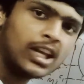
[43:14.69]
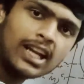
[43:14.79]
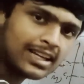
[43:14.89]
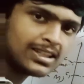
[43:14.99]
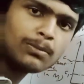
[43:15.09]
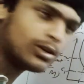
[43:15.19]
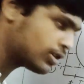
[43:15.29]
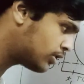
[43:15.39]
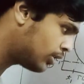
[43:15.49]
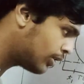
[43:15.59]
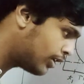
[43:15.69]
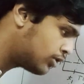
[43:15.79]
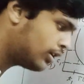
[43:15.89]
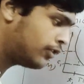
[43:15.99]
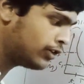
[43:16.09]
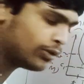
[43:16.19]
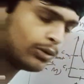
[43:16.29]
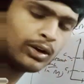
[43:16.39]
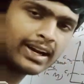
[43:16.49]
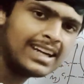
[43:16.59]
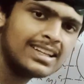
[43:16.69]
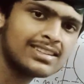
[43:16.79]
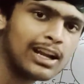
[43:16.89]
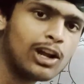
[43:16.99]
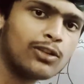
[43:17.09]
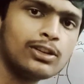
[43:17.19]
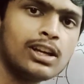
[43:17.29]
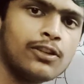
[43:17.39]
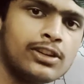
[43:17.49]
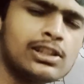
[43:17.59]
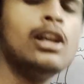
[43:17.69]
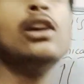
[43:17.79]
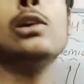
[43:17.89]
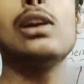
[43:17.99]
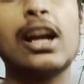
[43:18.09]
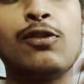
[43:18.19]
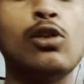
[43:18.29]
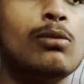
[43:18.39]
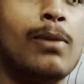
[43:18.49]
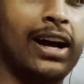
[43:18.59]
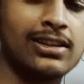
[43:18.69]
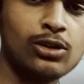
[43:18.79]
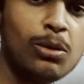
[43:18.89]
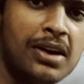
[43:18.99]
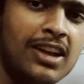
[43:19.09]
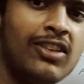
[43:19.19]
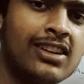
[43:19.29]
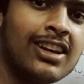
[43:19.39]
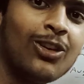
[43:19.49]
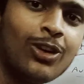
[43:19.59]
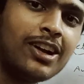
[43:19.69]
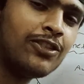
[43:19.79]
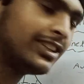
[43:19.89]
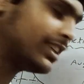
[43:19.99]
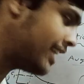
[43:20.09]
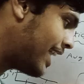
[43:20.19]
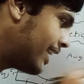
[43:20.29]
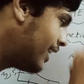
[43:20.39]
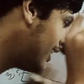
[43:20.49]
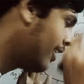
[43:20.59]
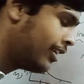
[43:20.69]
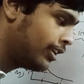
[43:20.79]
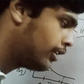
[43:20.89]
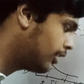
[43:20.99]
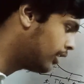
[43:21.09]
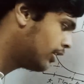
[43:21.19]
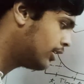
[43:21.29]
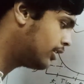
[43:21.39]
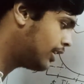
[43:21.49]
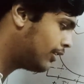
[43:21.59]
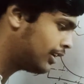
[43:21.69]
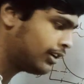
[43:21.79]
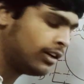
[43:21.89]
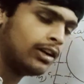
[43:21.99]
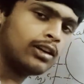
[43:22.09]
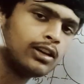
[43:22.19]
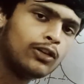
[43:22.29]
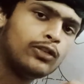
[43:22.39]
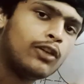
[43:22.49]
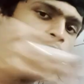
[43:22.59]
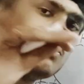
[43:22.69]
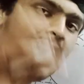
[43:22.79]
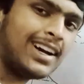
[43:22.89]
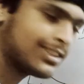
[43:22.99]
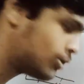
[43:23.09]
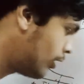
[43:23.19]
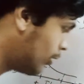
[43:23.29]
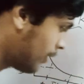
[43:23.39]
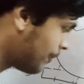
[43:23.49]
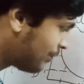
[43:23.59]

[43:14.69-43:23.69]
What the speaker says: In exam also, if you write this along with the definition, you will get full marks. Nobody will see your definition directly. They will give the full marks, no doubt.